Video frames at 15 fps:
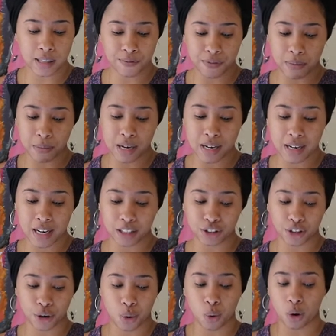the feminine
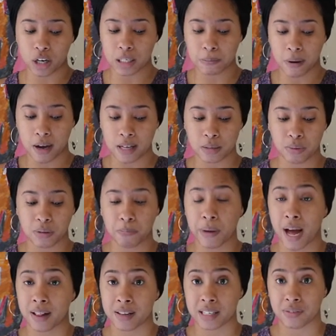nature corresponds with
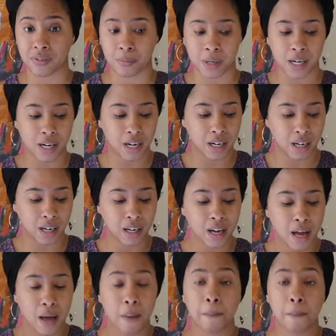balanced femininity.